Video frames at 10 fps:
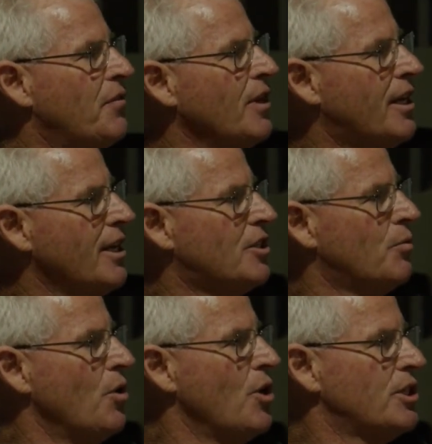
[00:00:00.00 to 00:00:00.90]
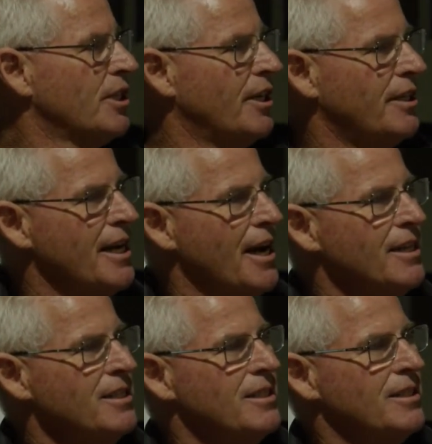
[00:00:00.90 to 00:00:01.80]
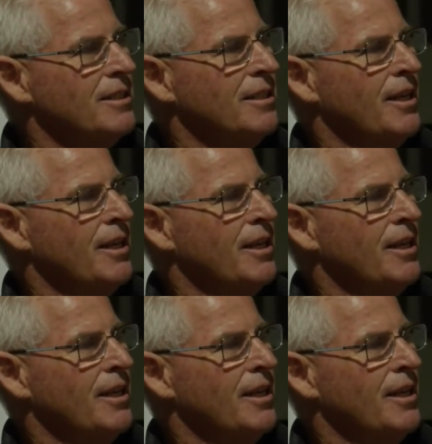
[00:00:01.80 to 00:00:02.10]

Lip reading: it gets worse, and it does,